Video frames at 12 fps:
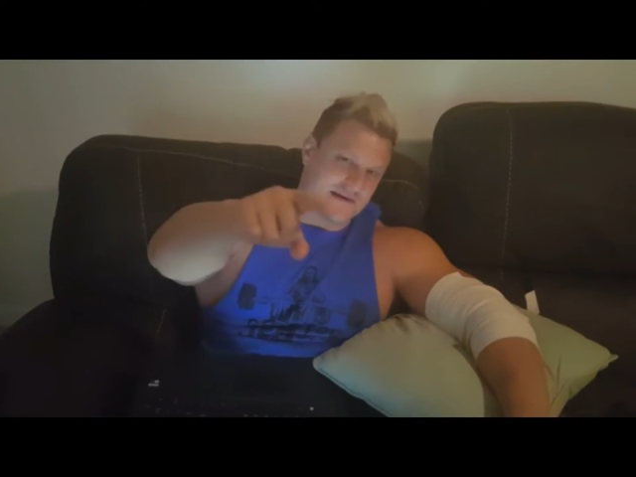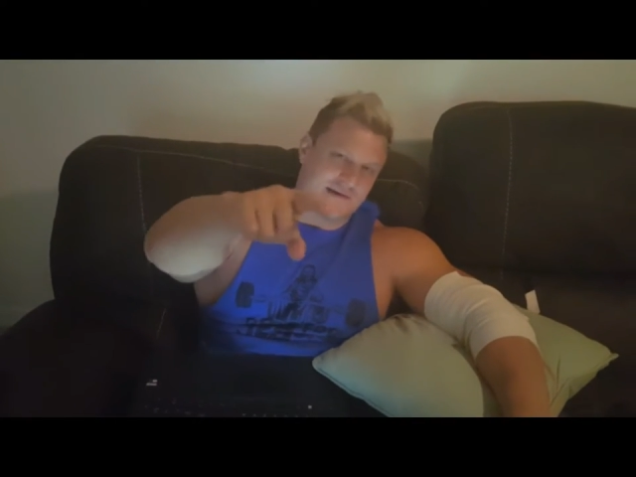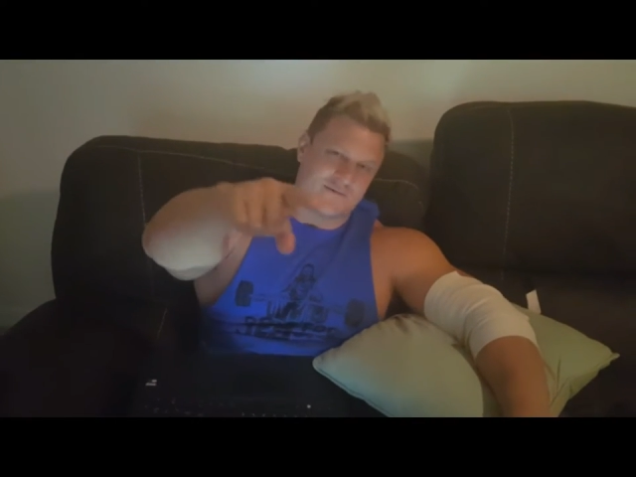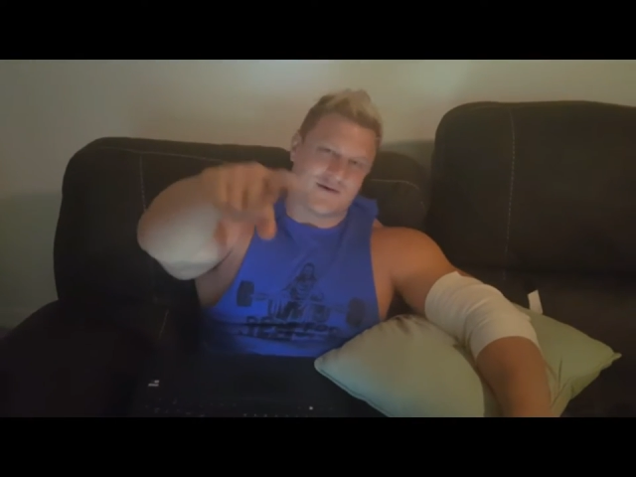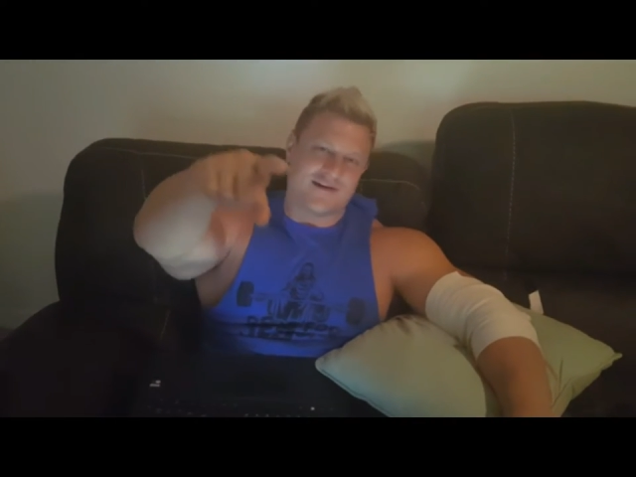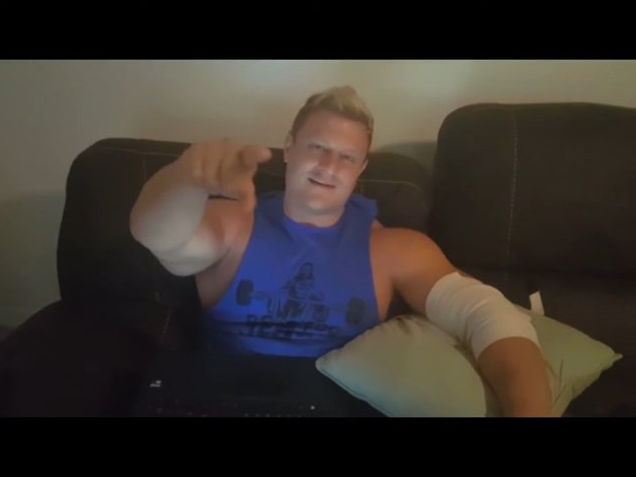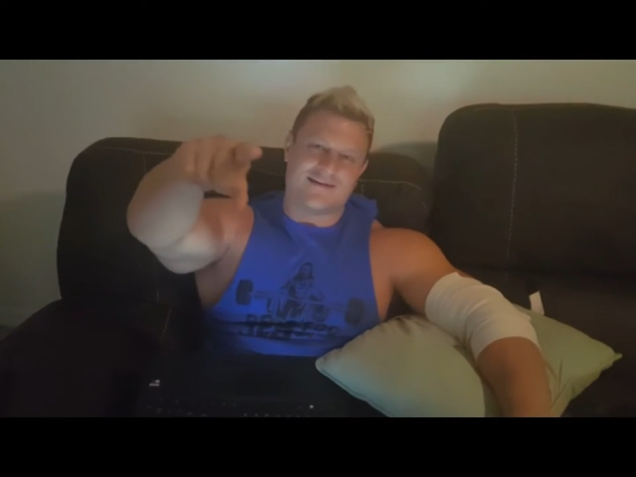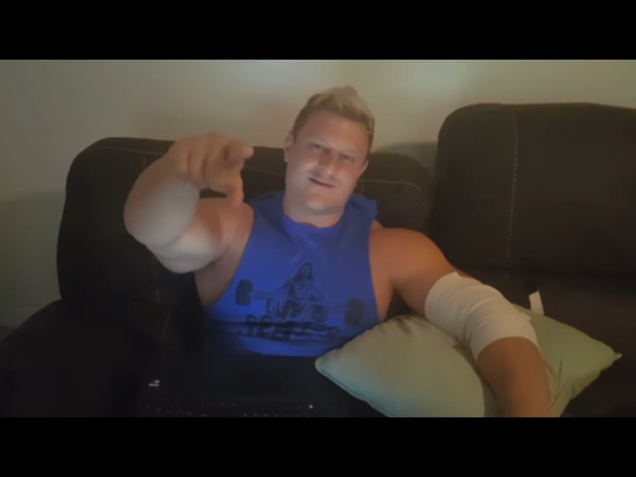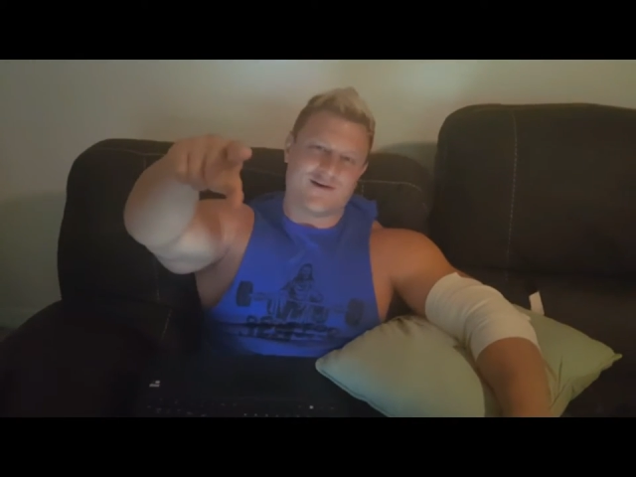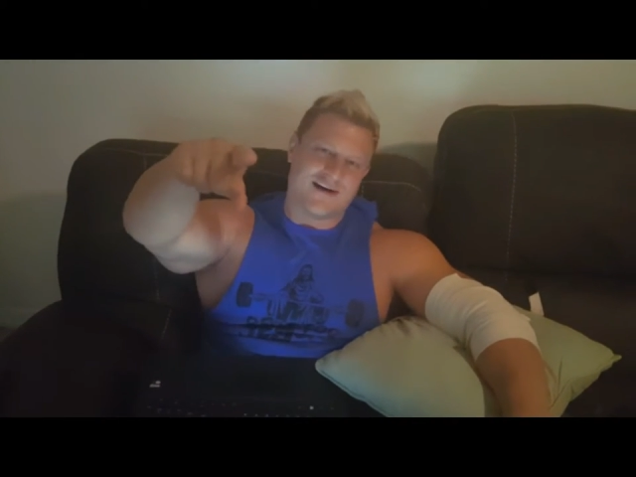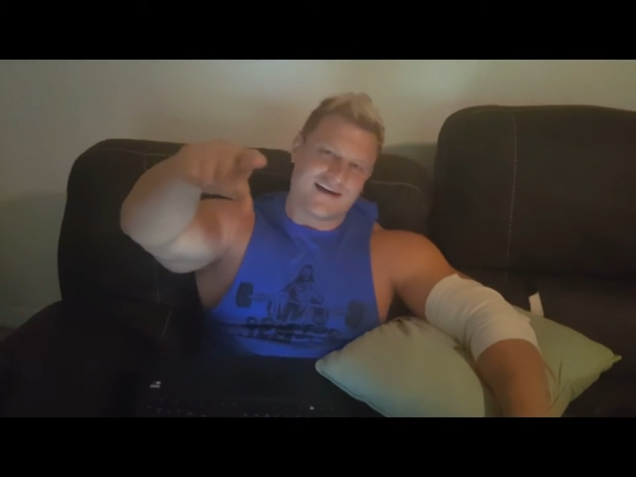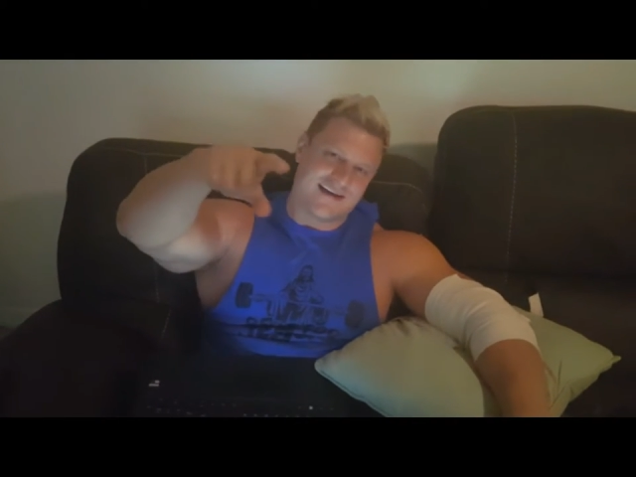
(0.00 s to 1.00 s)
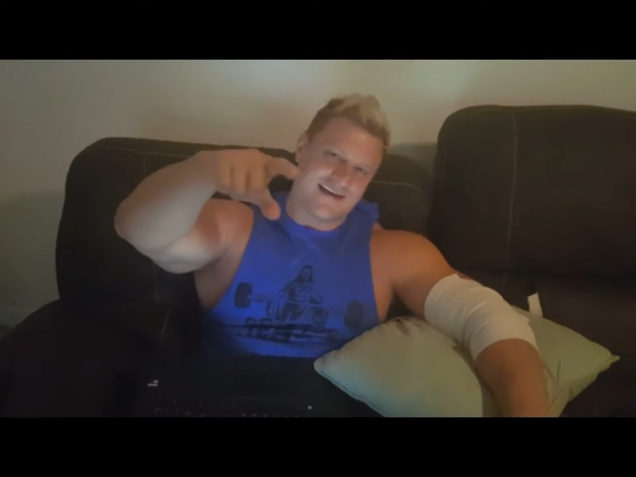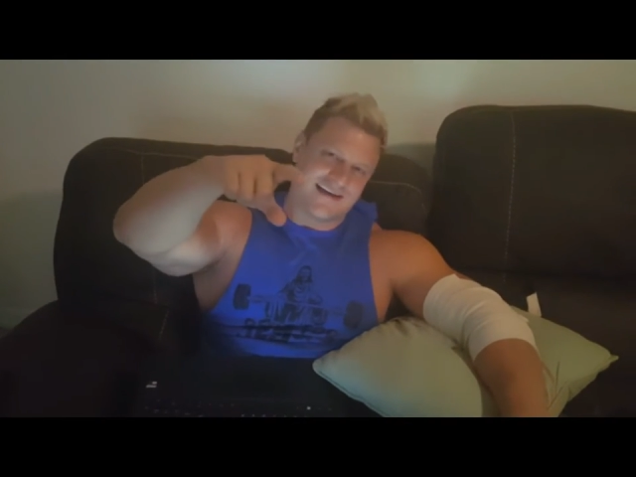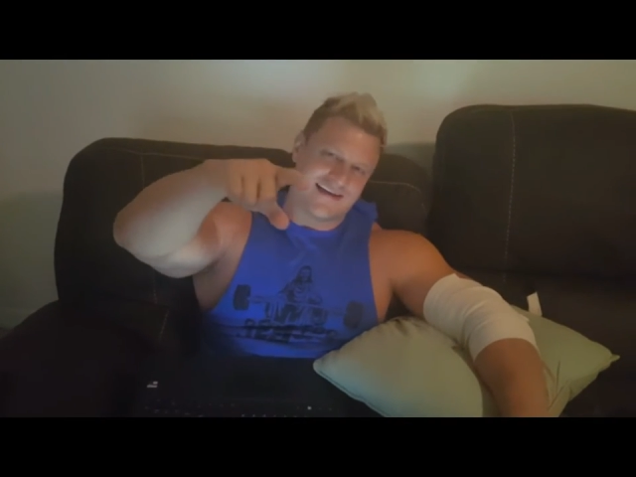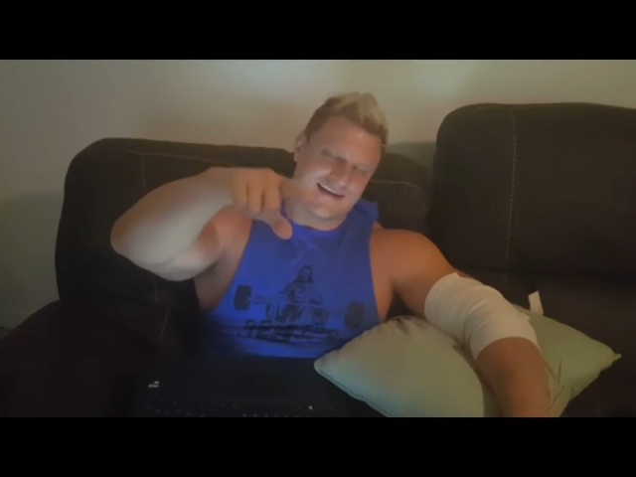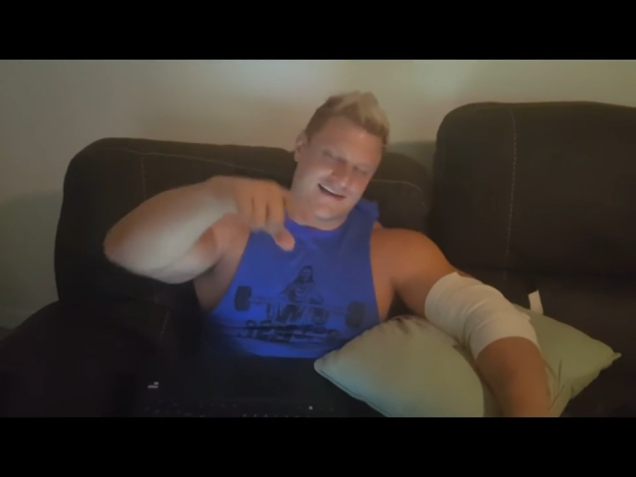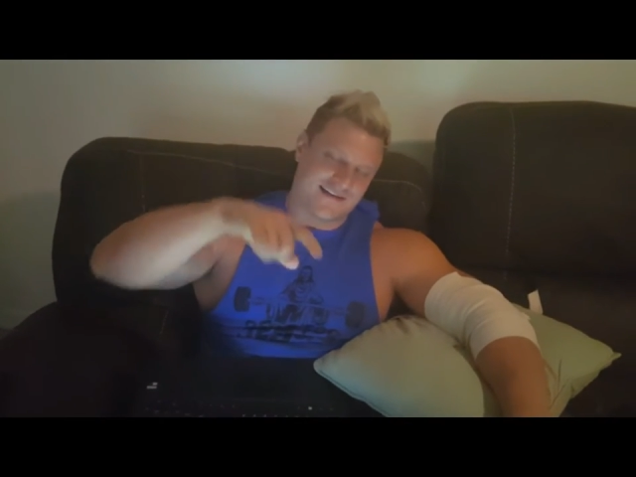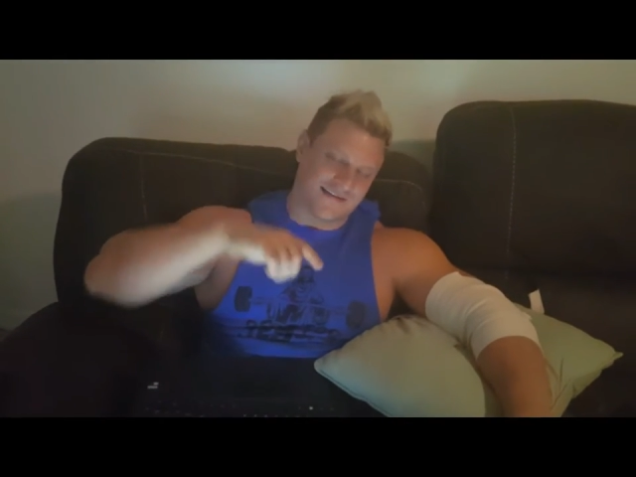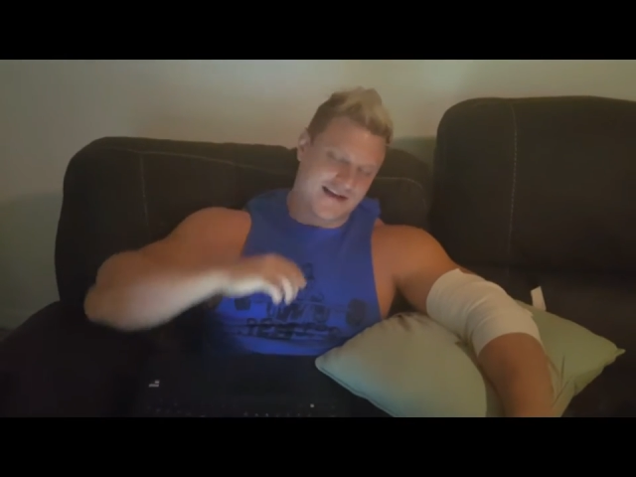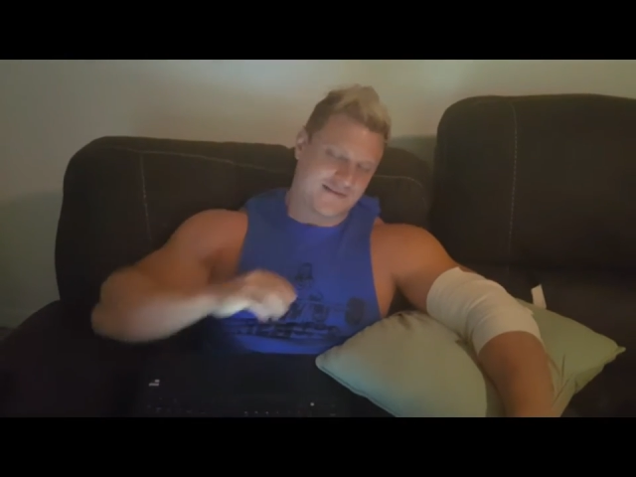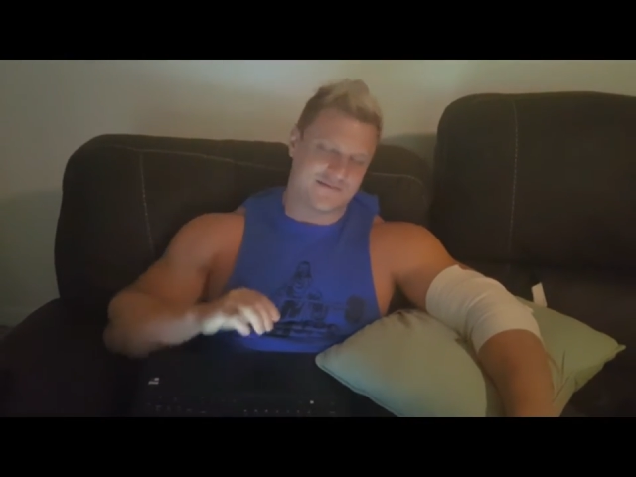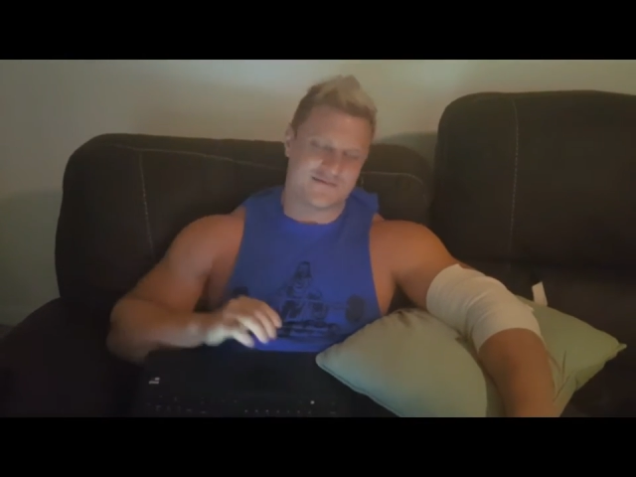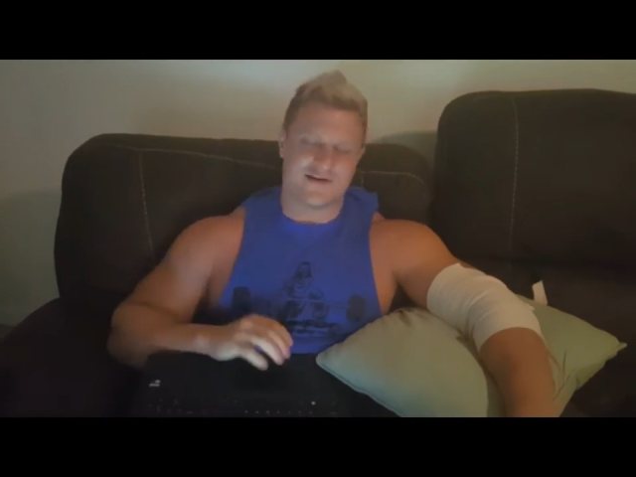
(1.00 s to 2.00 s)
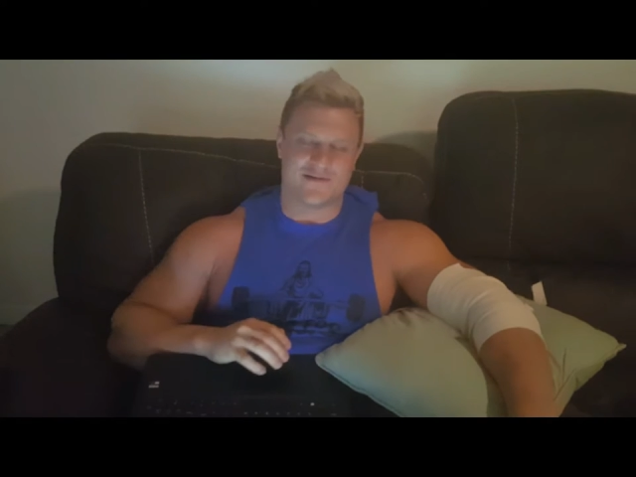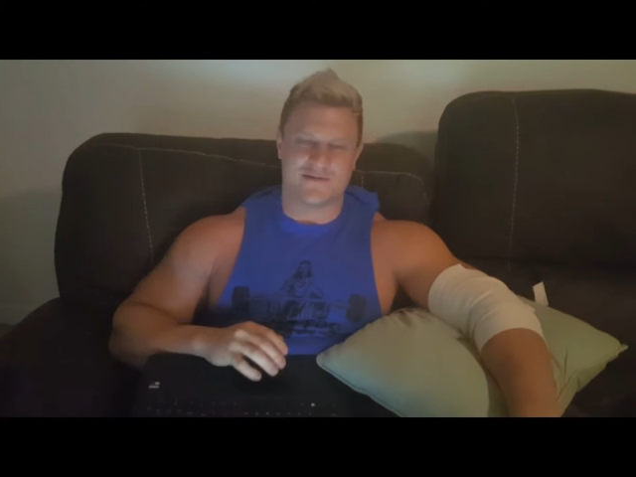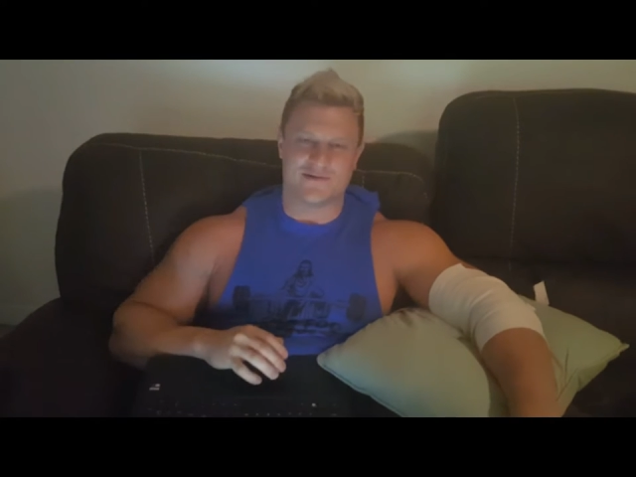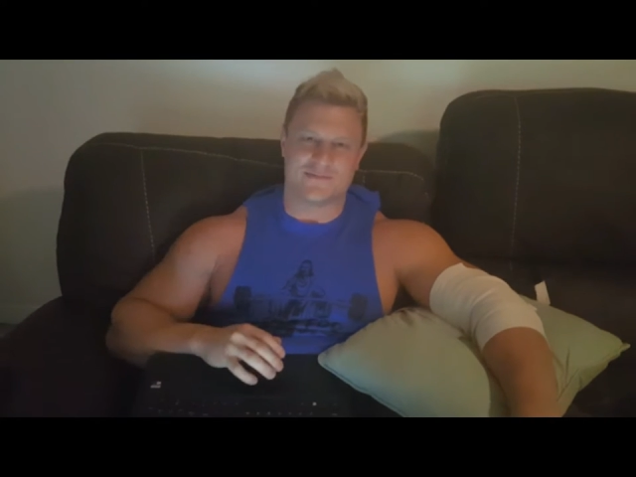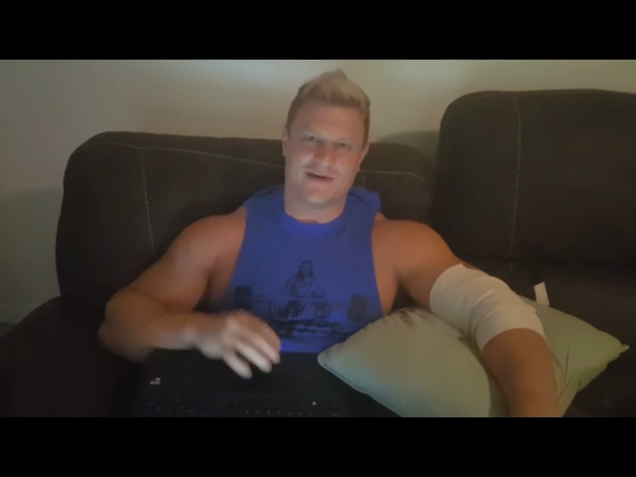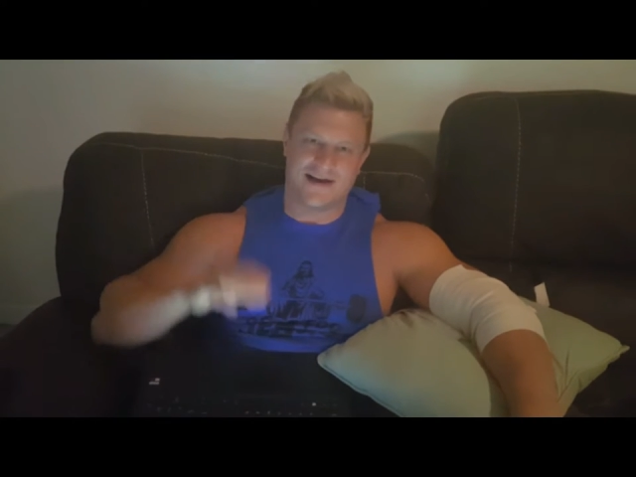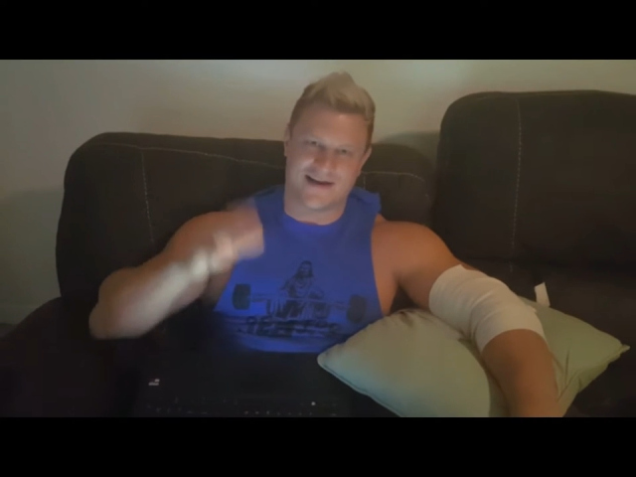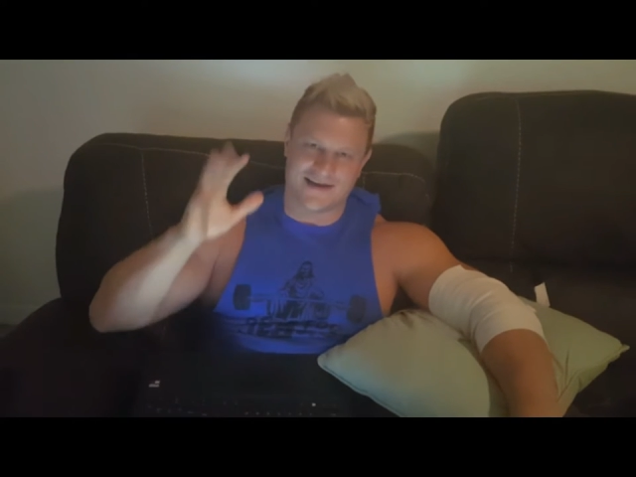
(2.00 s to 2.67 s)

and you're wondering why, it takes me forever to respond.